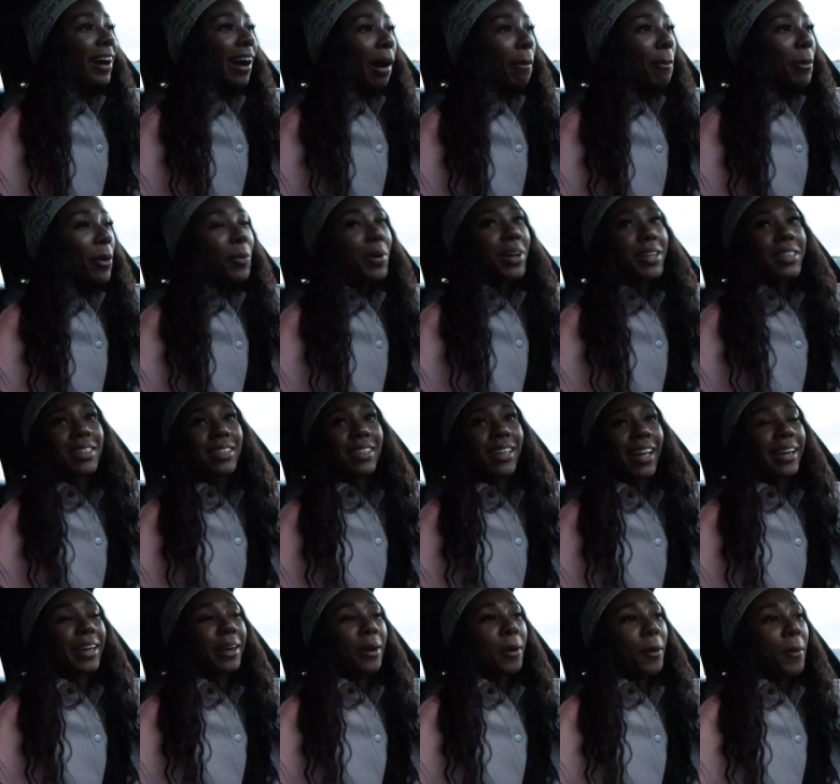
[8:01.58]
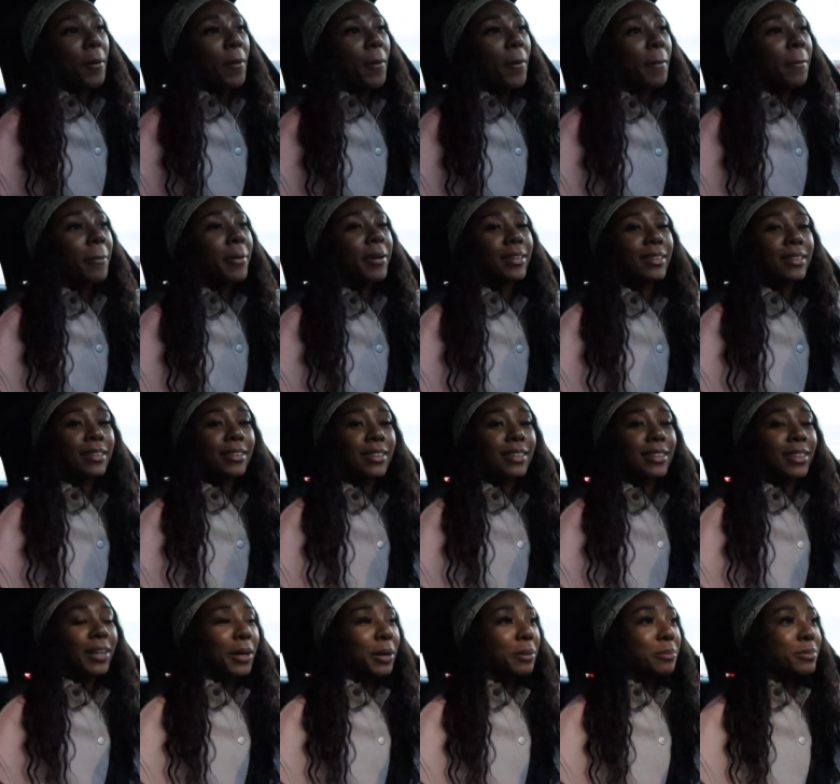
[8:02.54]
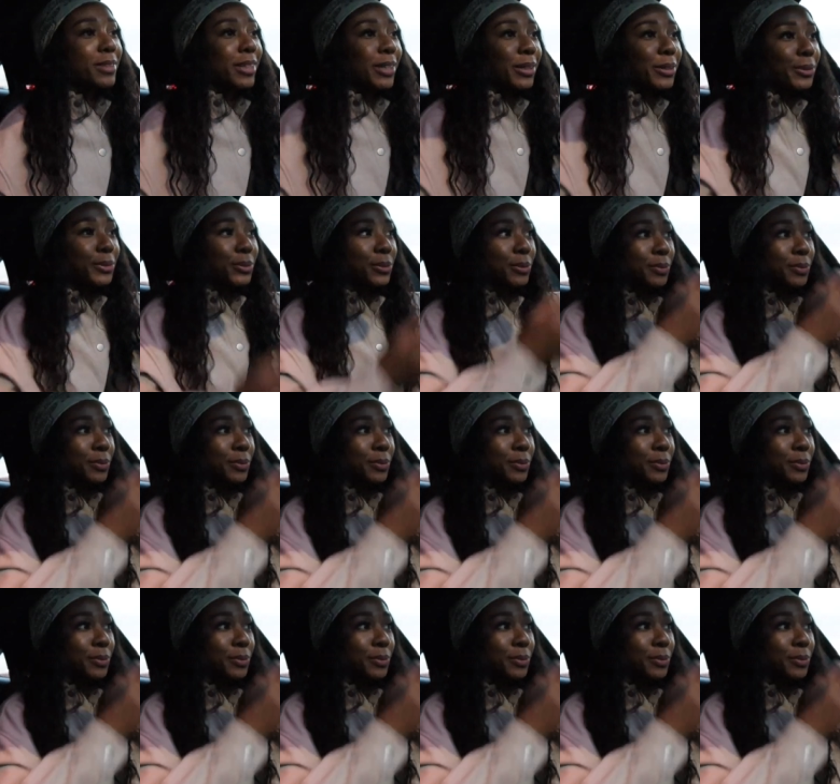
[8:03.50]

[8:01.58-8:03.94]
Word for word: i'ma wait till i get home to update